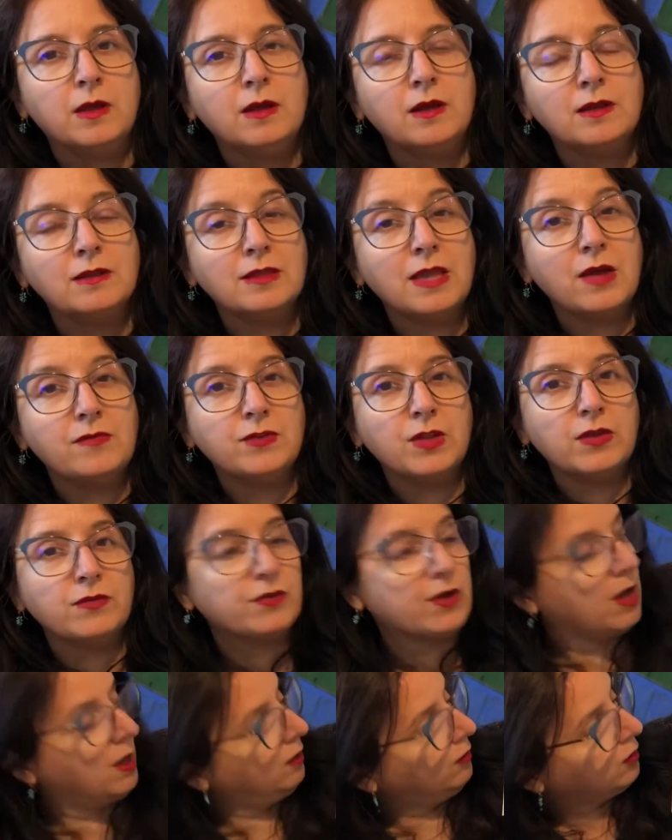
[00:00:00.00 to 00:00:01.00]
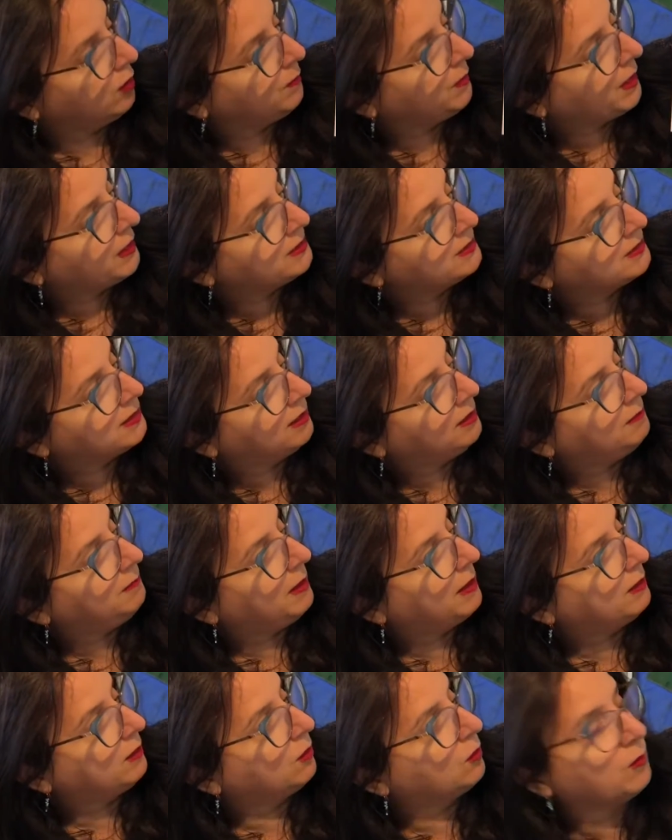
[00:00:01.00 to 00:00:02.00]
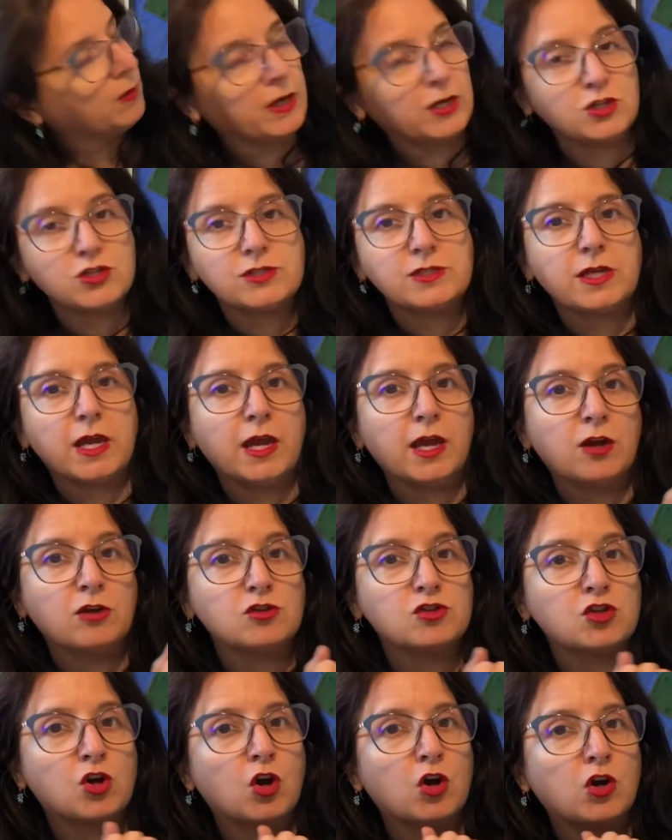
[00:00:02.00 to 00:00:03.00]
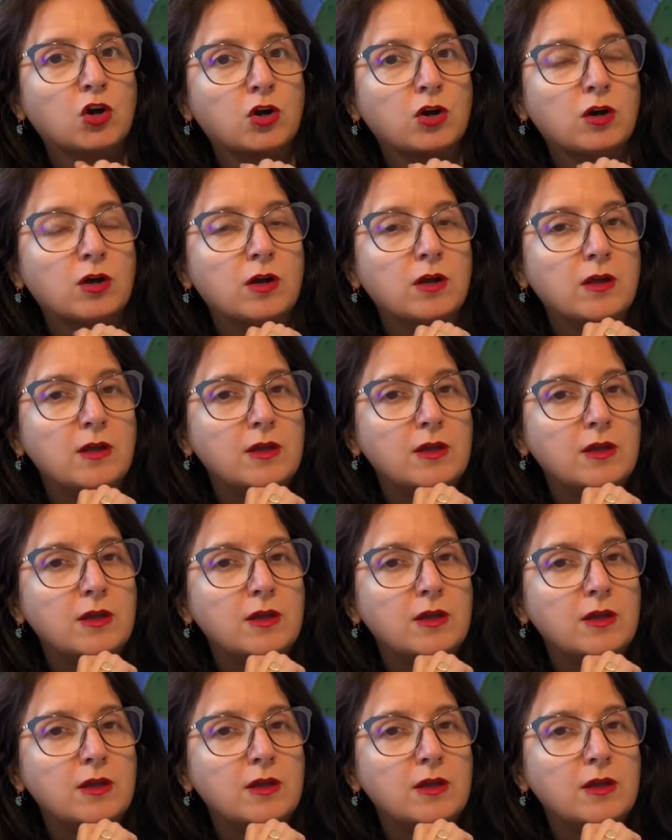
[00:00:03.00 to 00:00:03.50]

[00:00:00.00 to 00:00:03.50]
level of color, but I decided to make the green just a hair darker.